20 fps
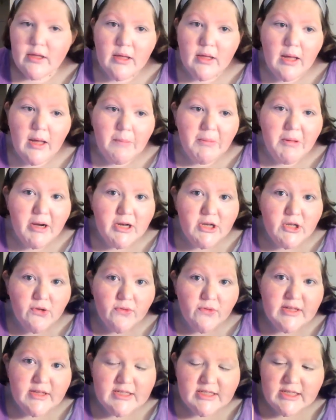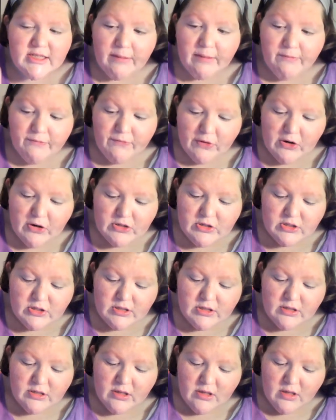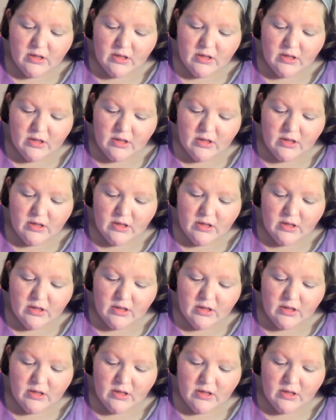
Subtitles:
I'm going to do this step first.